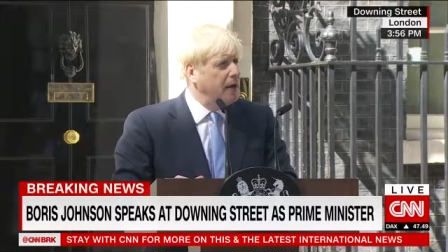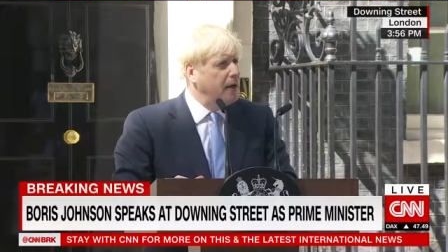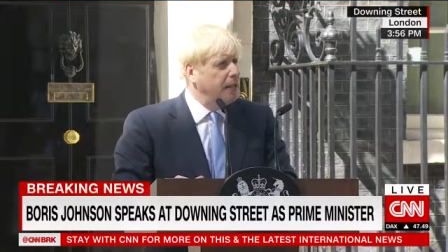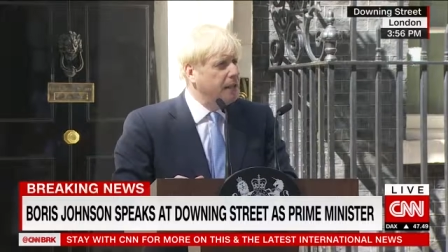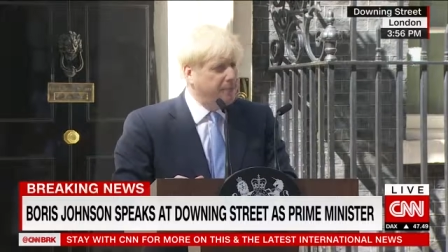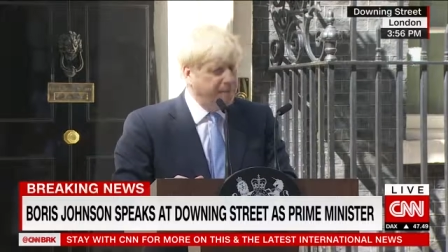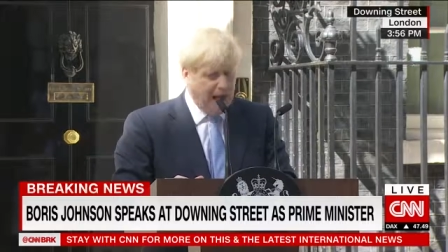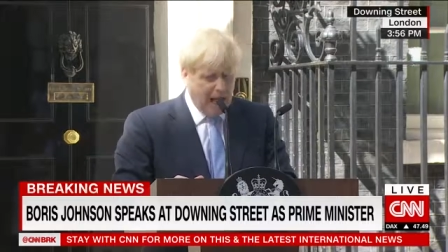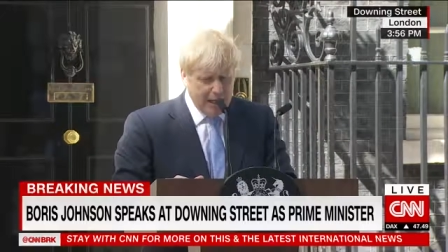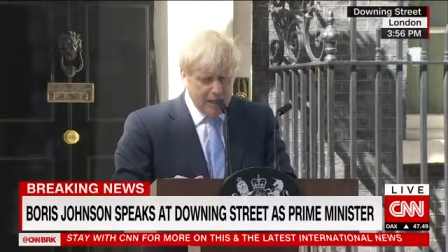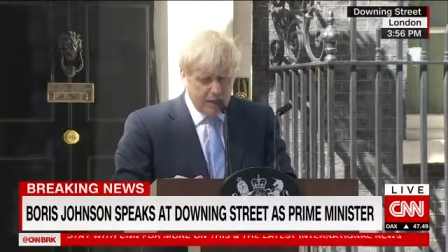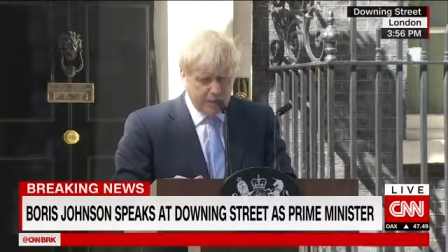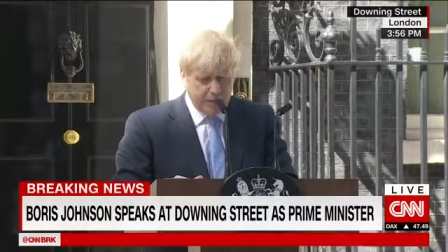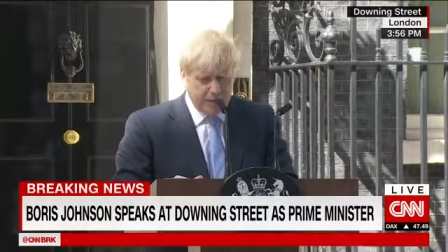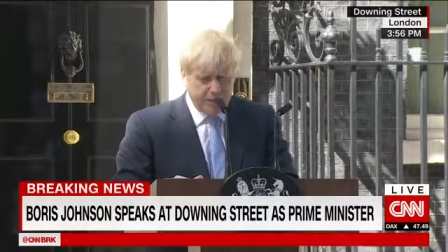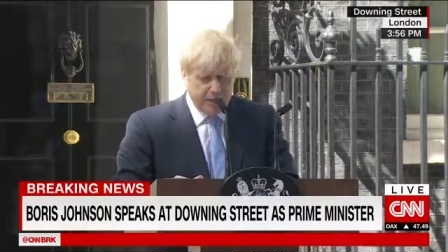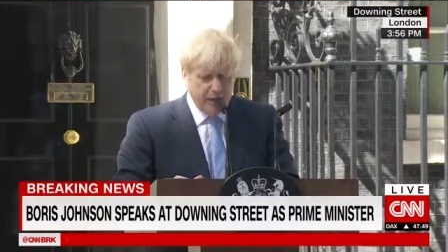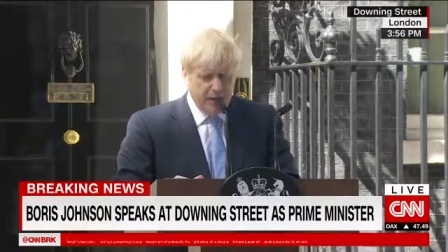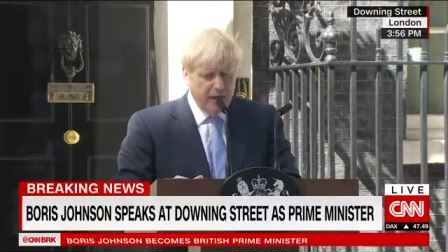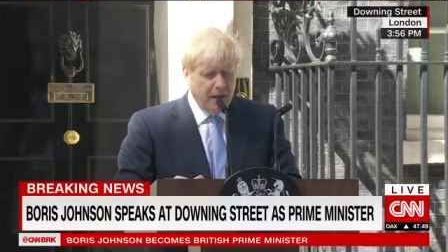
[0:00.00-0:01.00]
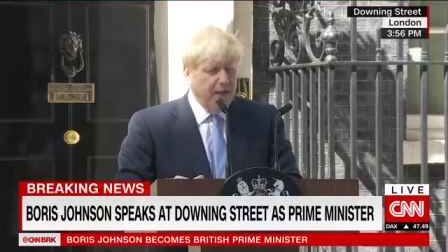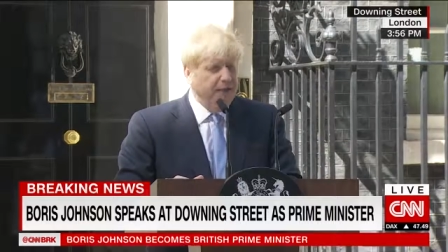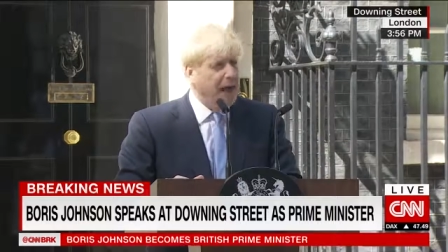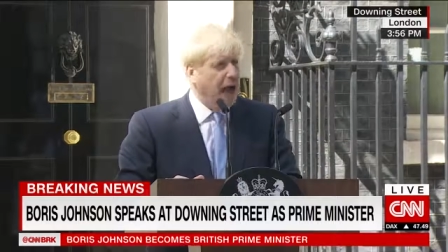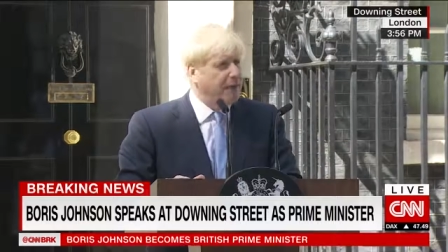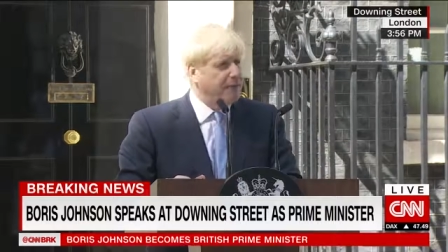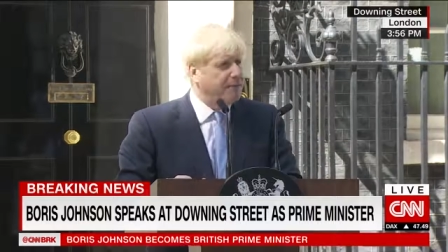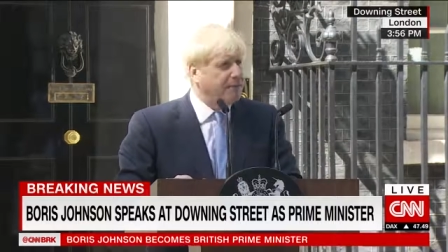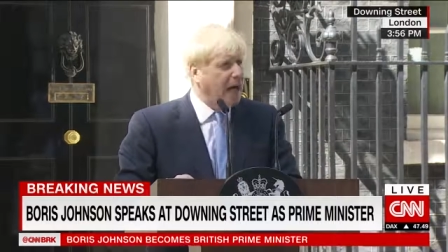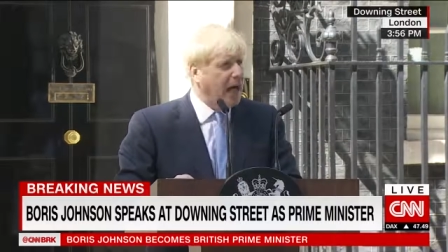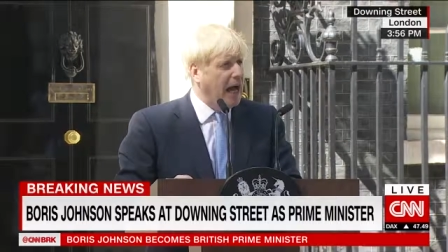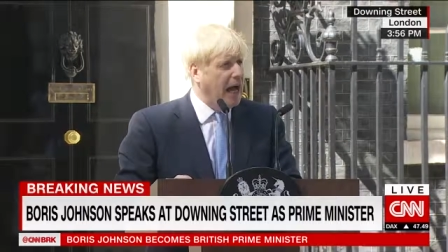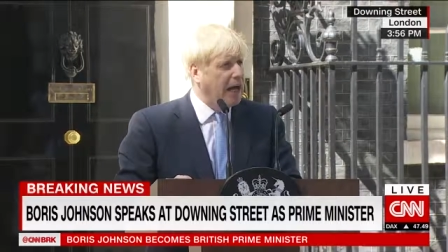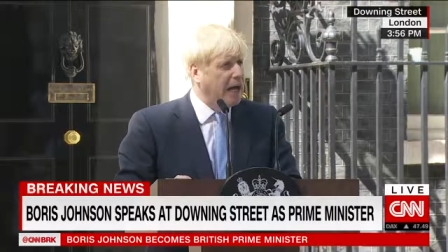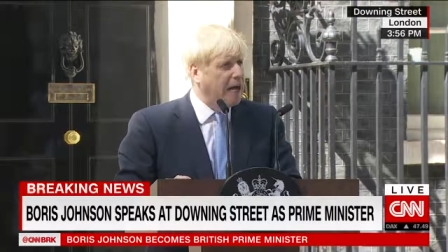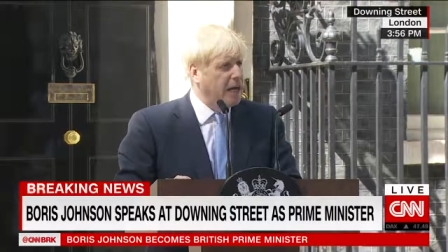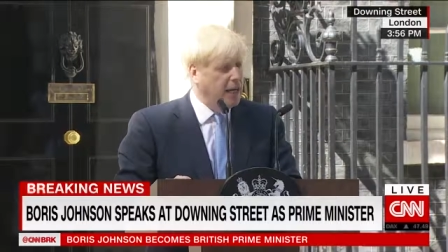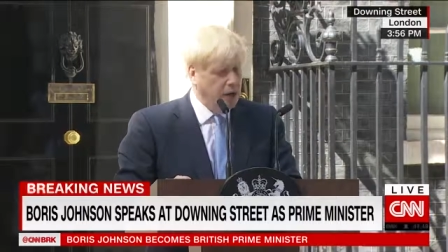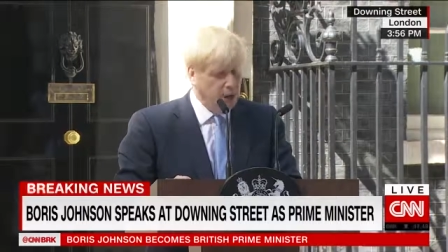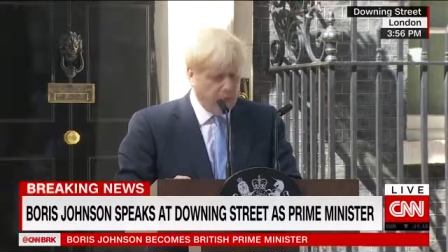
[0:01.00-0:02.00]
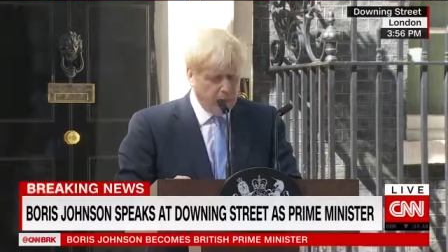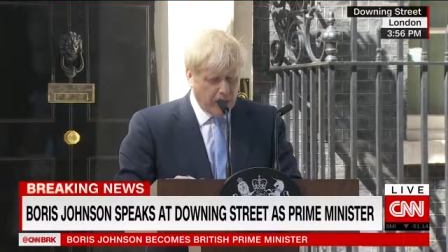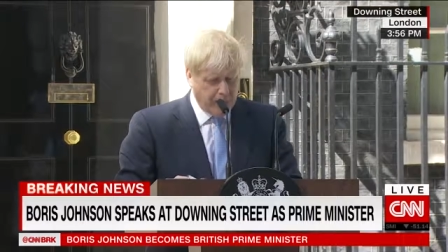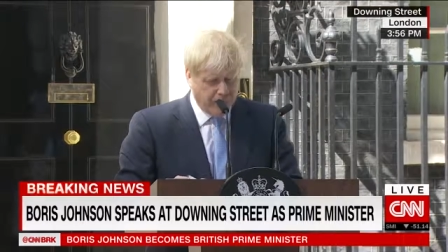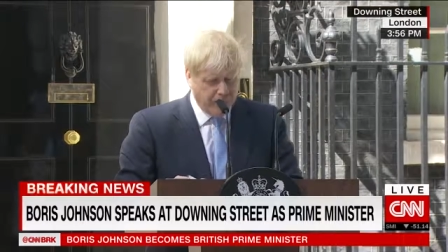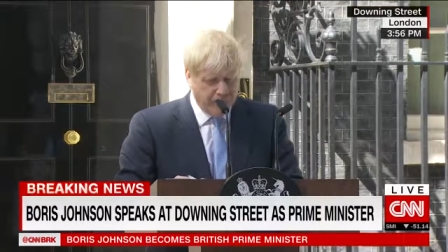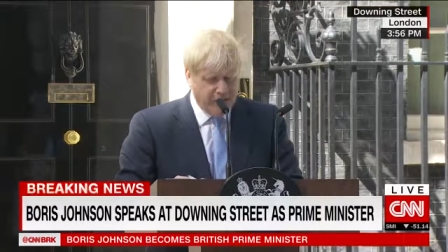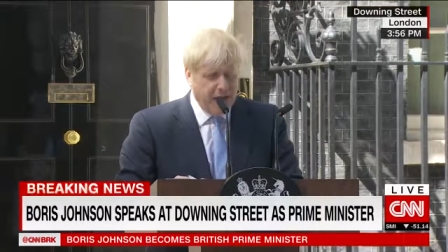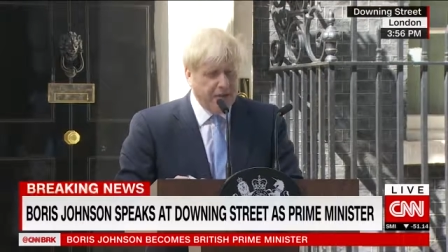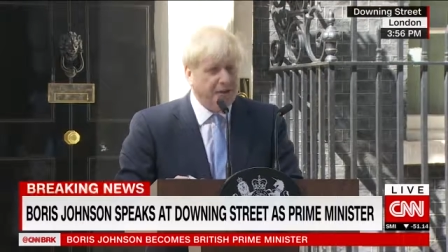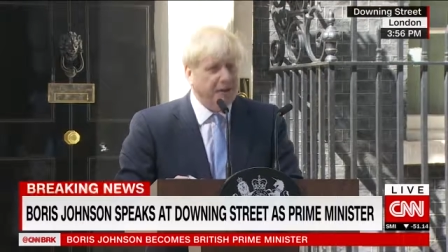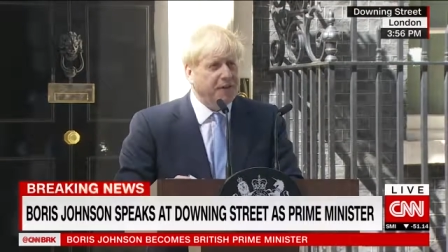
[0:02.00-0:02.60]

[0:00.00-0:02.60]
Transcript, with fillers: the values that flag represents.